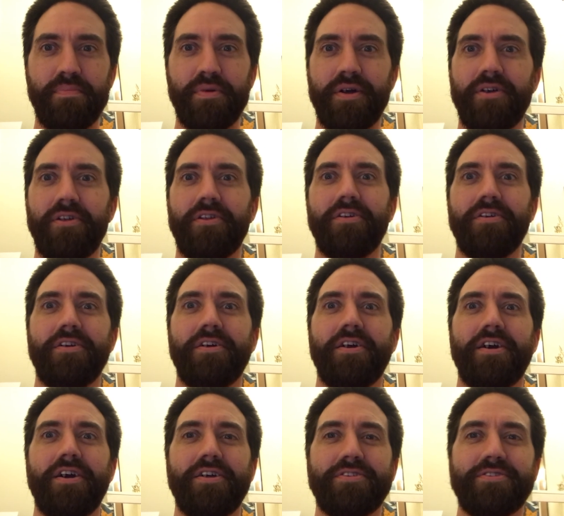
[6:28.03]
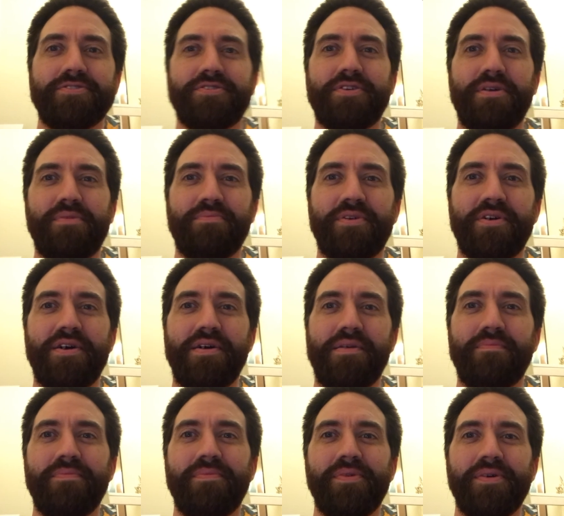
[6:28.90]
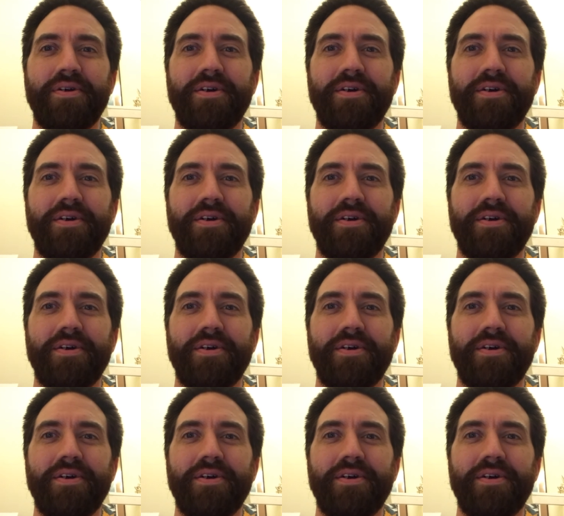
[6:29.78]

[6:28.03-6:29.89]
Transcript: But at the same time,